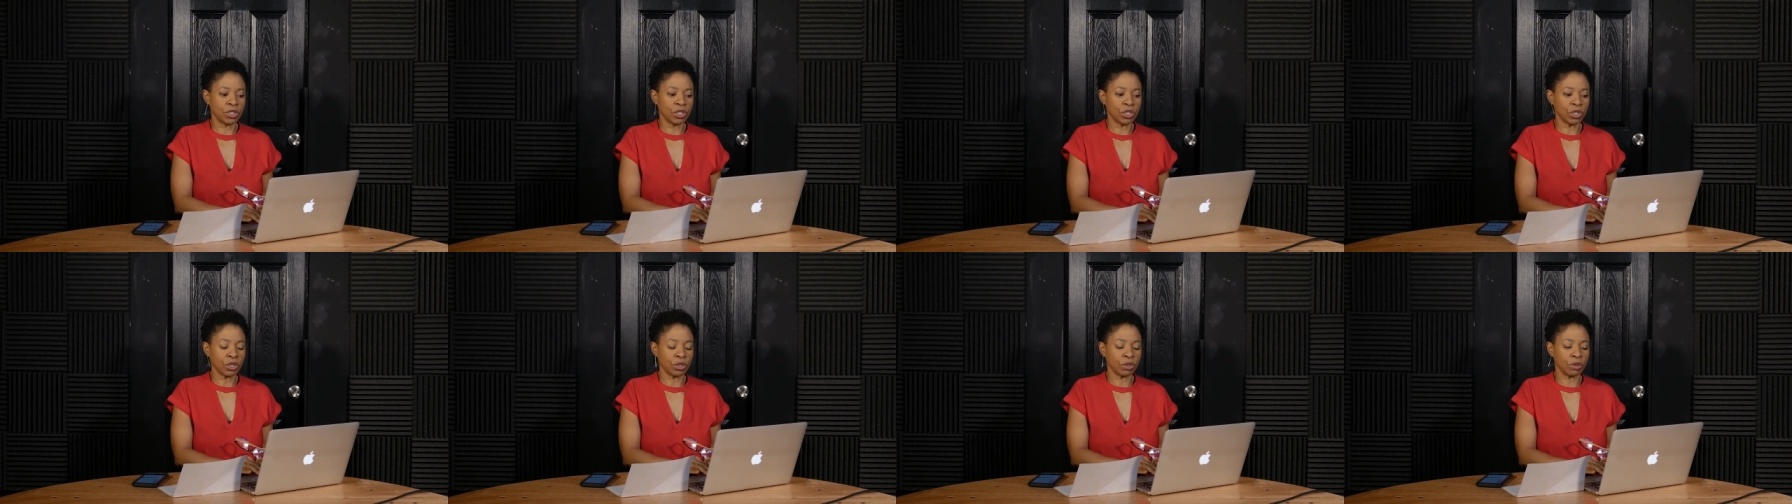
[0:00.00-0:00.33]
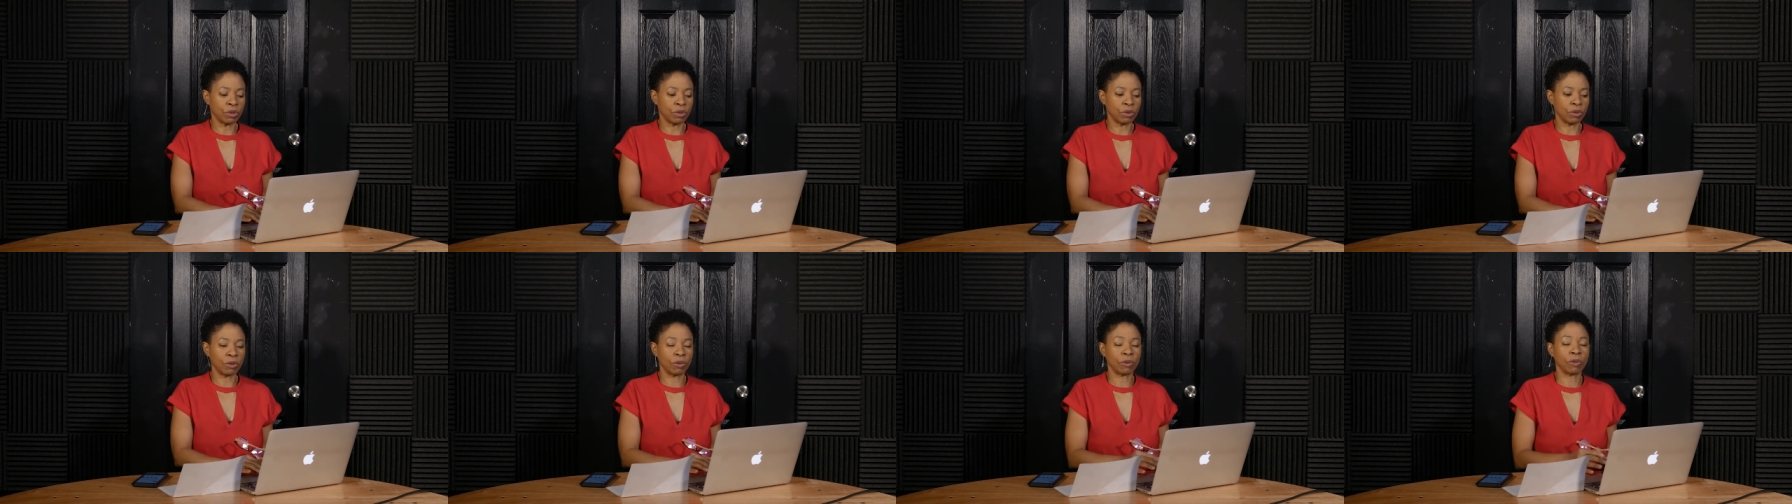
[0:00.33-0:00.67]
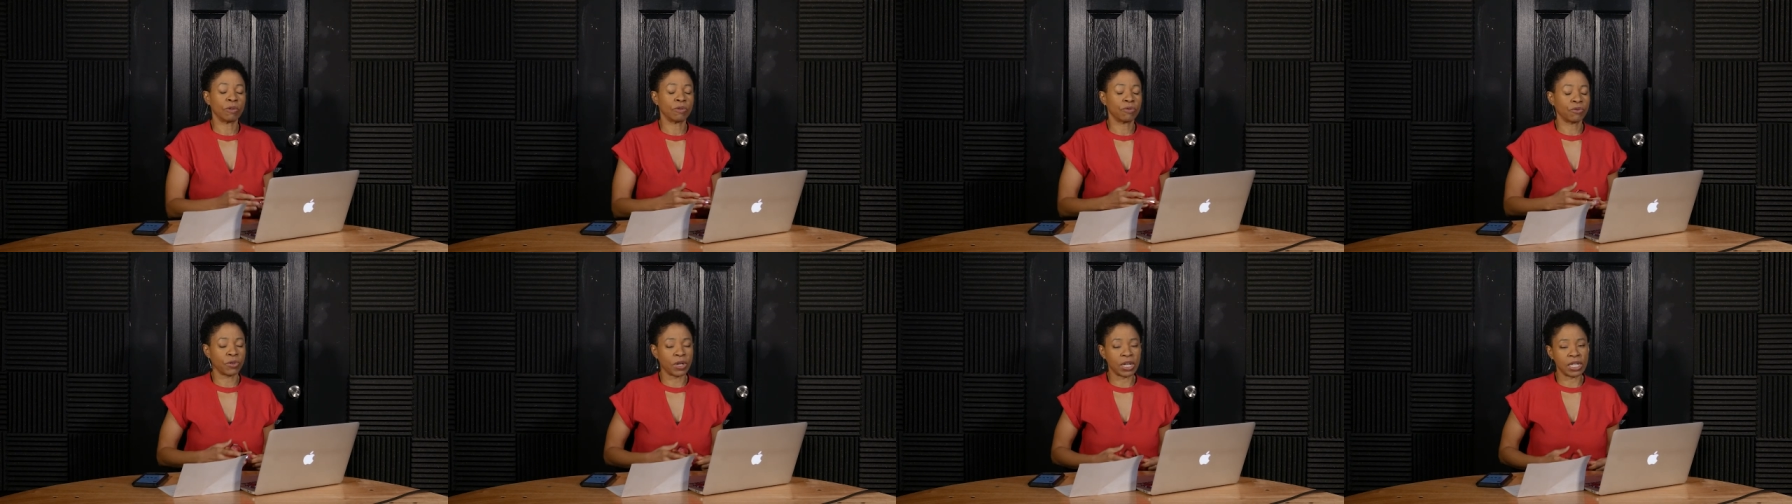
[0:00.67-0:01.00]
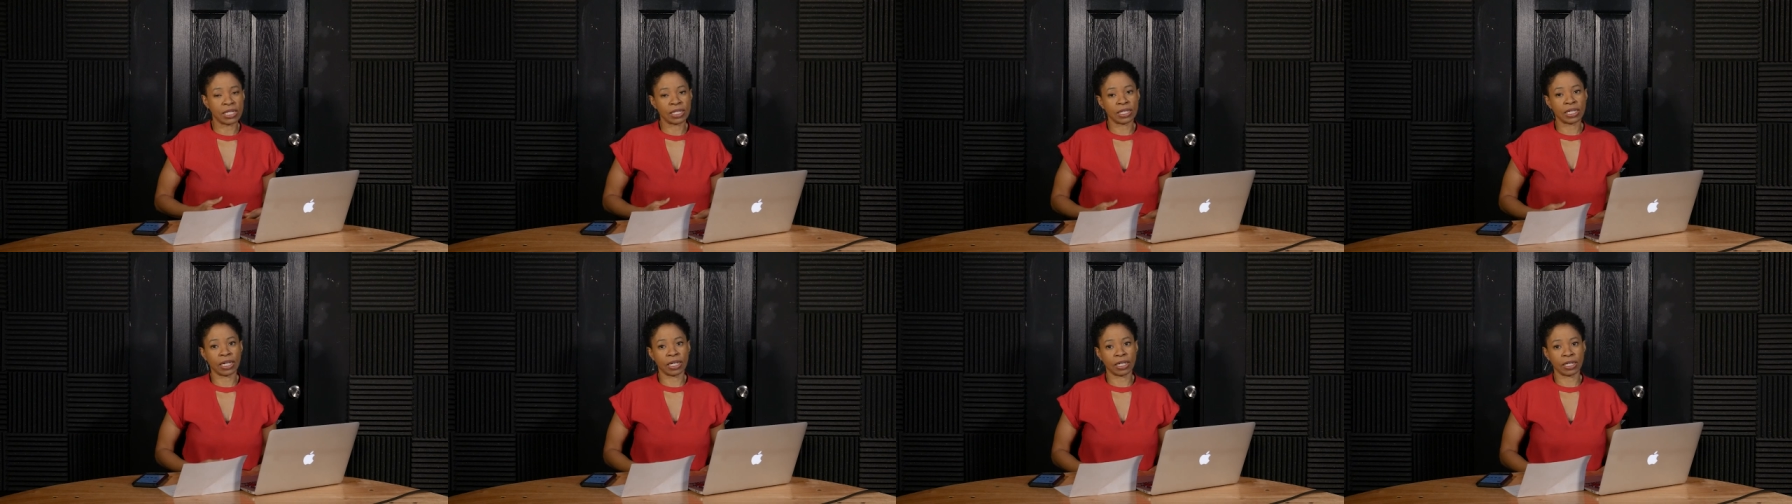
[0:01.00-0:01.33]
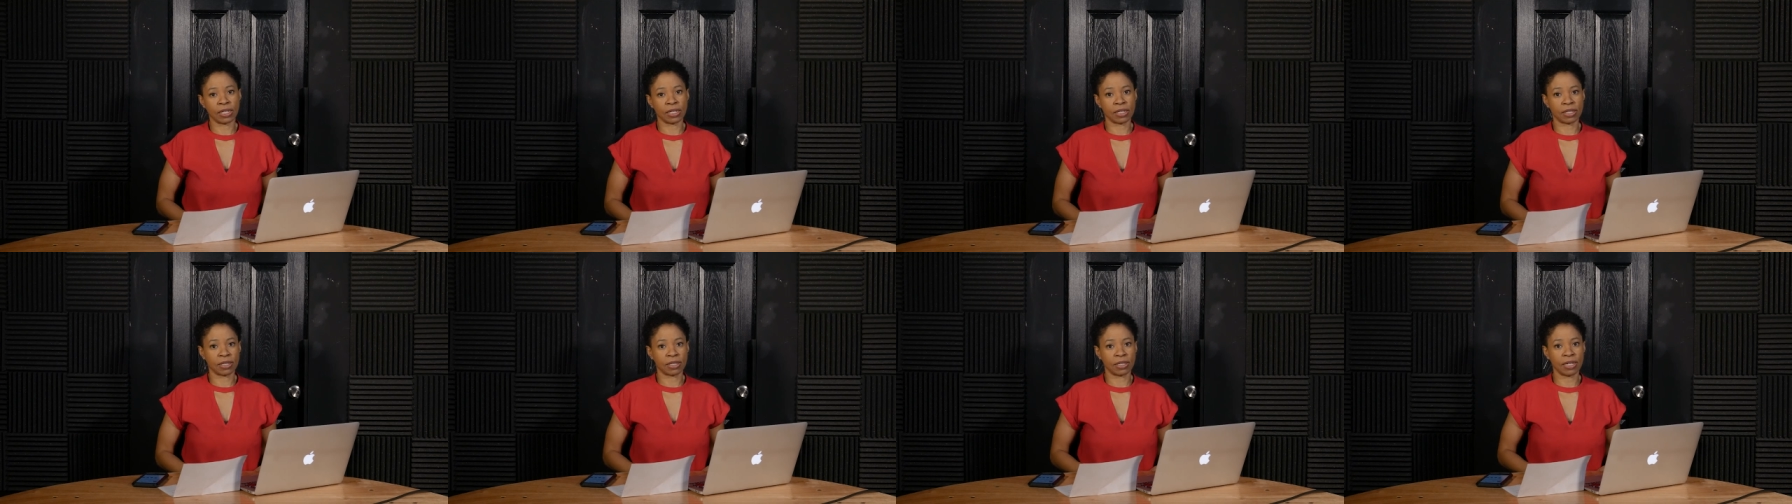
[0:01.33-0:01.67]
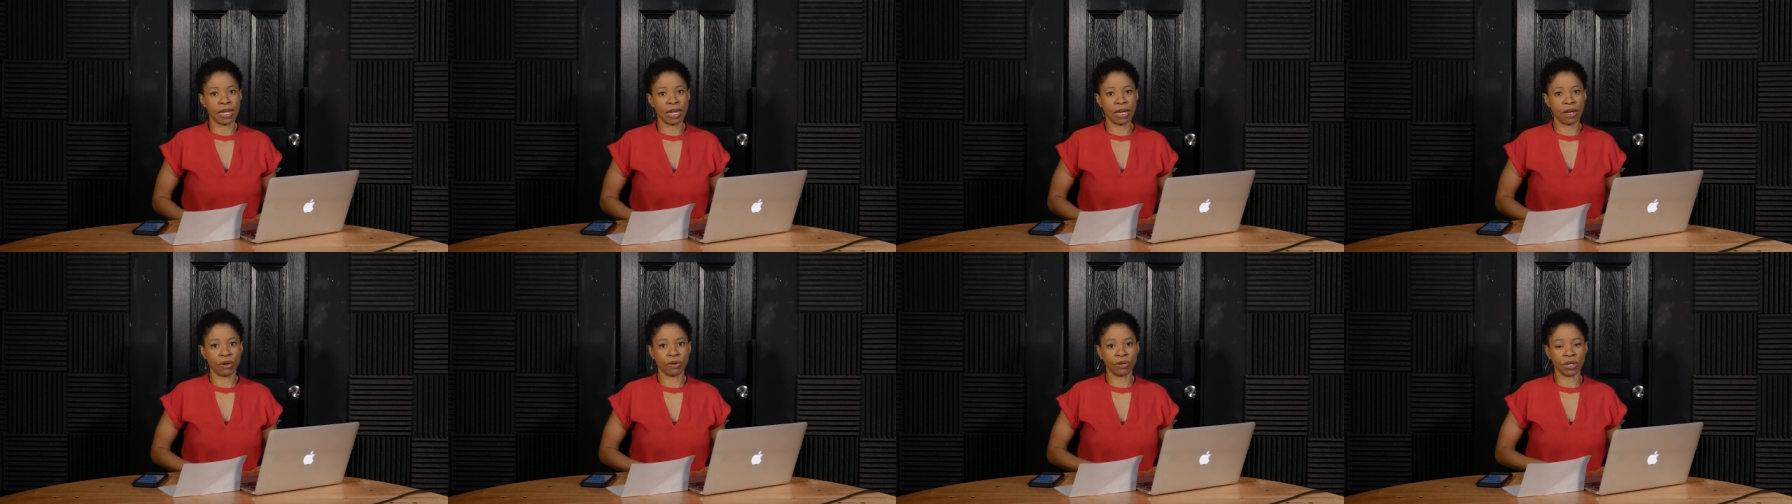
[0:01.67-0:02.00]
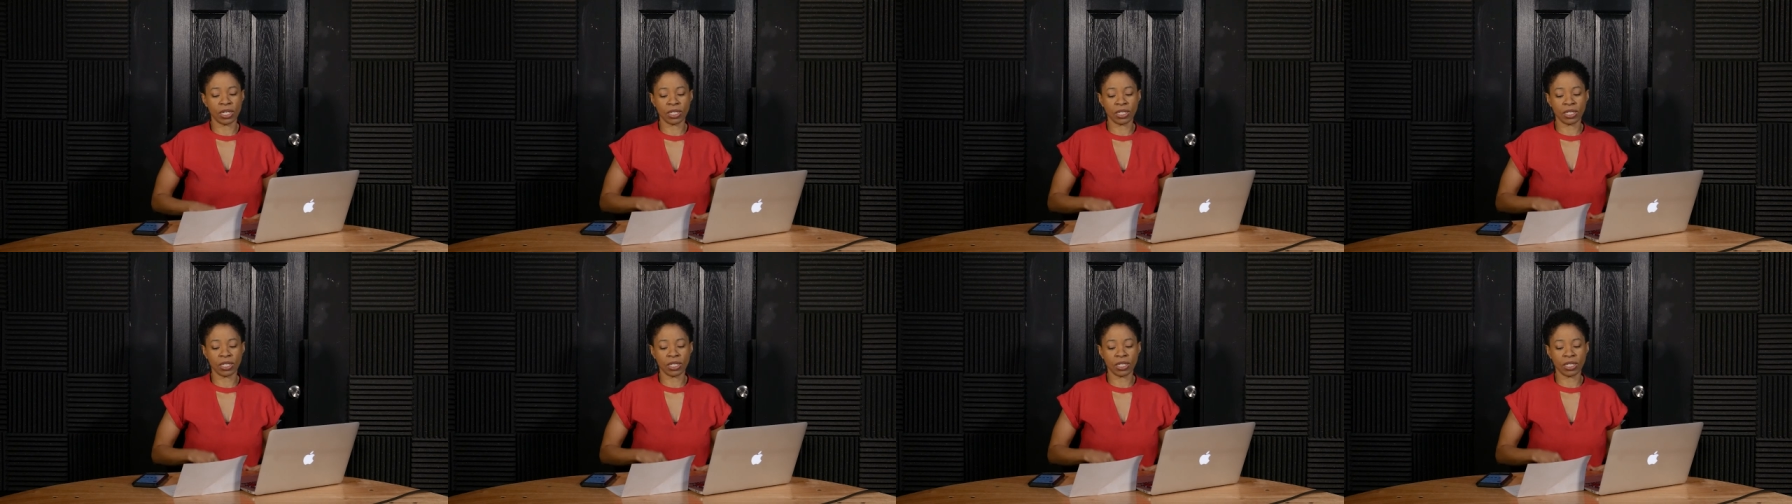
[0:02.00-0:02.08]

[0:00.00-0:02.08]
to Friends Like Us now.